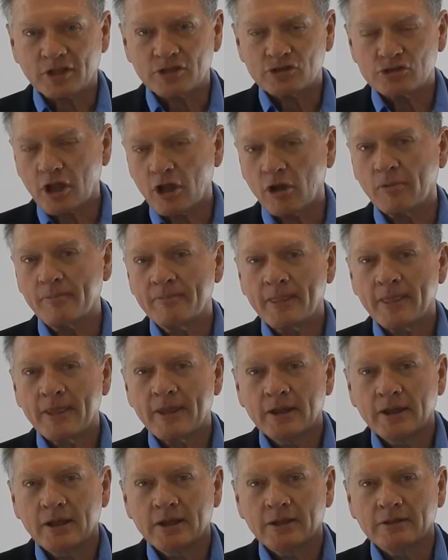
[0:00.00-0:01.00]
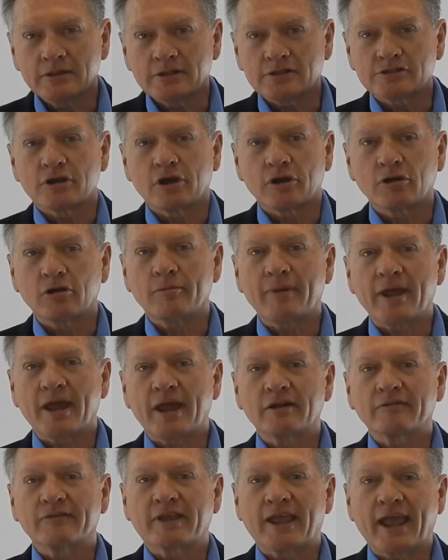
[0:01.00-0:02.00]
So the total
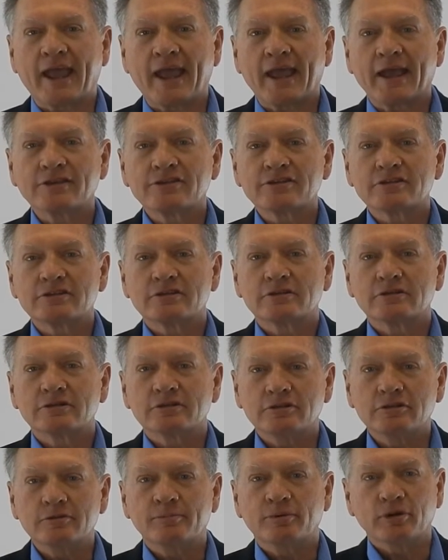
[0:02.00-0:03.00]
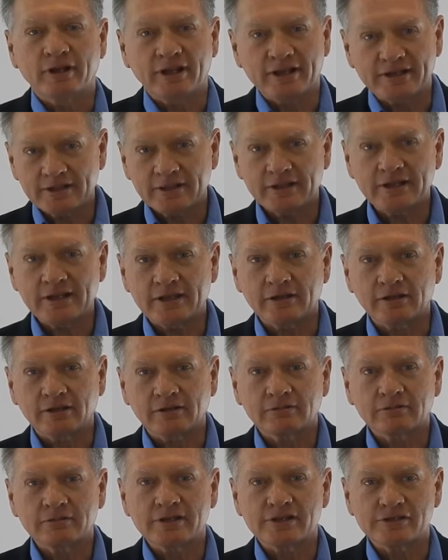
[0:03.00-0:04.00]
amount of cash you put into the
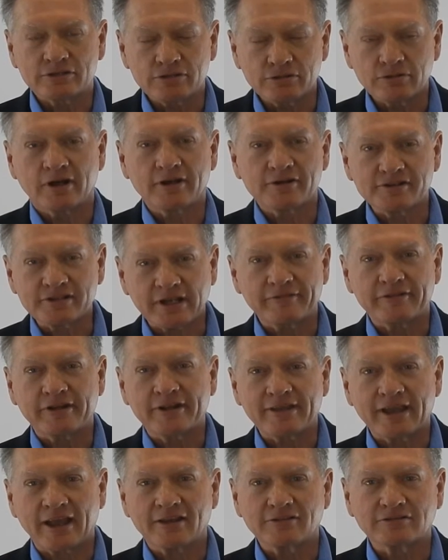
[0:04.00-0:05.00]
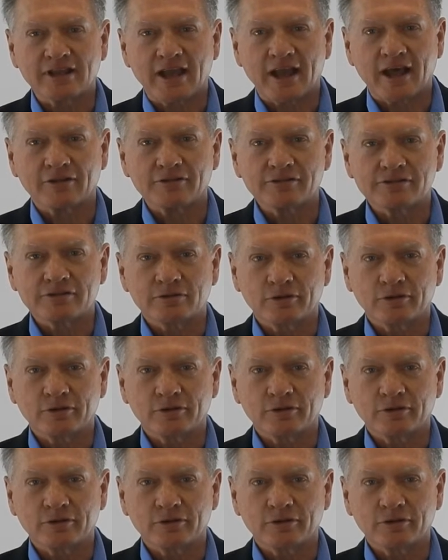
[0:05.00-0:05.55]
deal is $270,000.